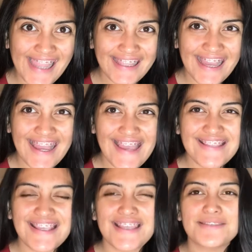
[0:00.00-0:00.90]
Hi
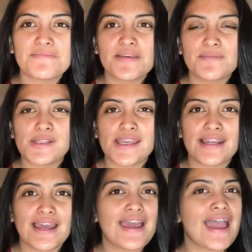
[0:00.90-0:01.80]
guys, it's me, Malayna,